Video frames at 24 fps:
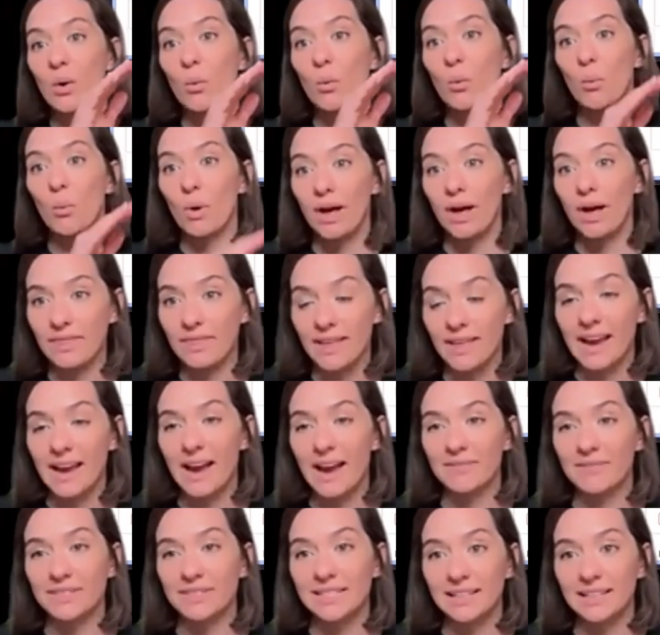what they
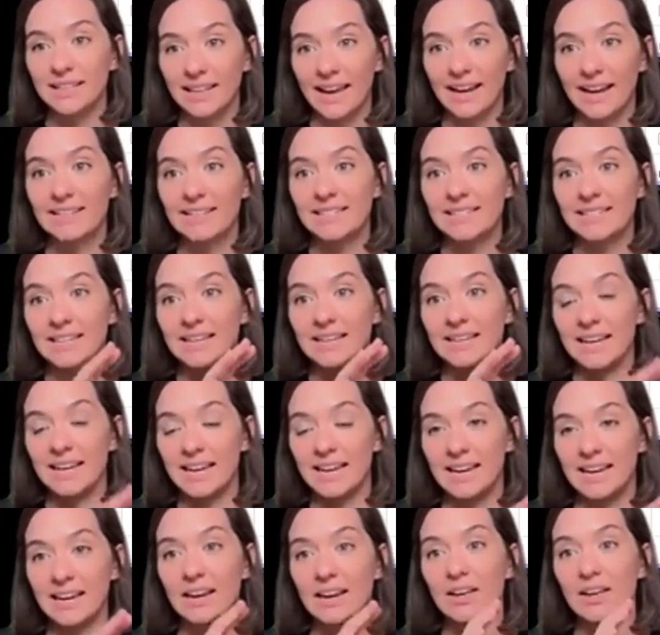have selected
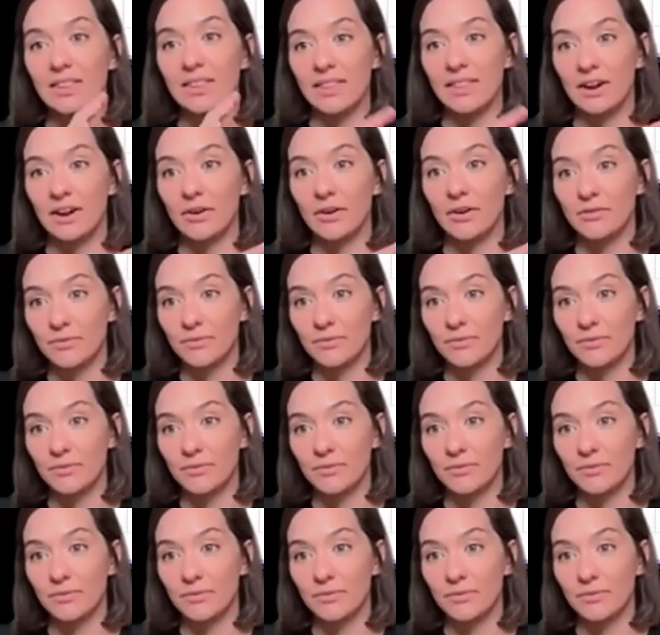in their